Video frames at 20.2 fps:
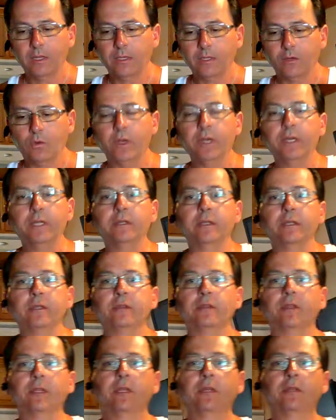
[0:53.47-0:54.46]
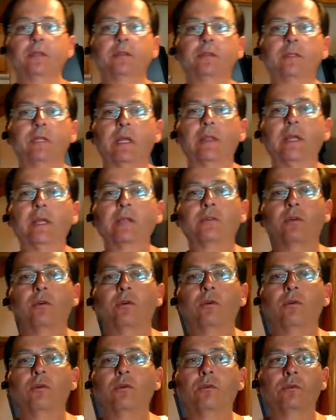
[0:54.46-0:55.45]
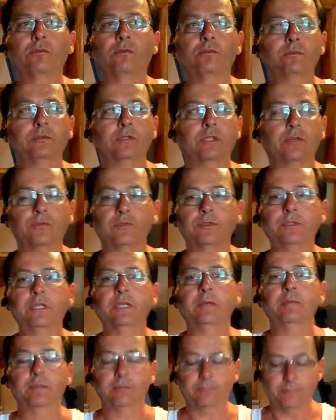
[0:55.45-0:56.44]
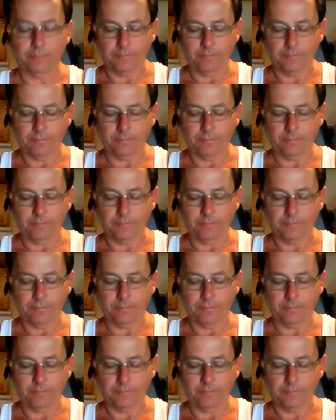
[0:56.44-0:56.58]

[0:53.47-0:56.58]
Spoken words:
Quitting these things, now that's a whole different demon.